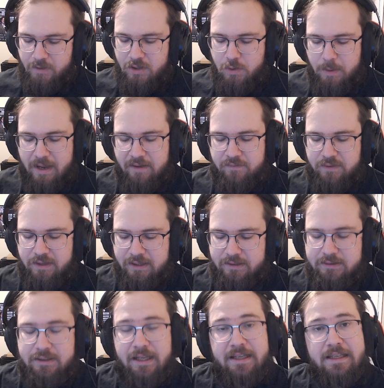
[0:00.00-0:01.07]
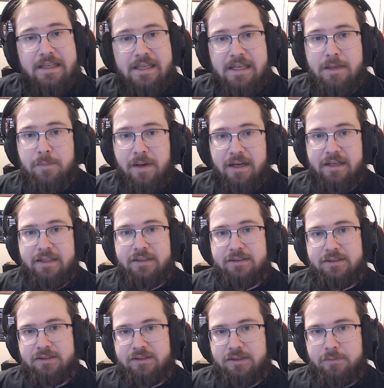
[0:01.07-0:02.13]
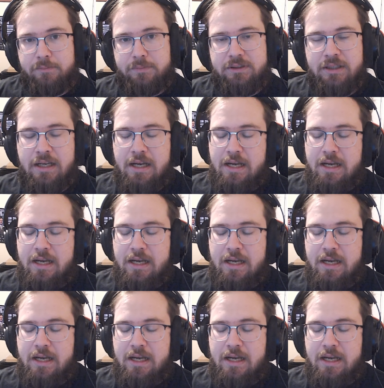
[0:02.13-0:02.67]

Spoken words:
You have things like key binding systems.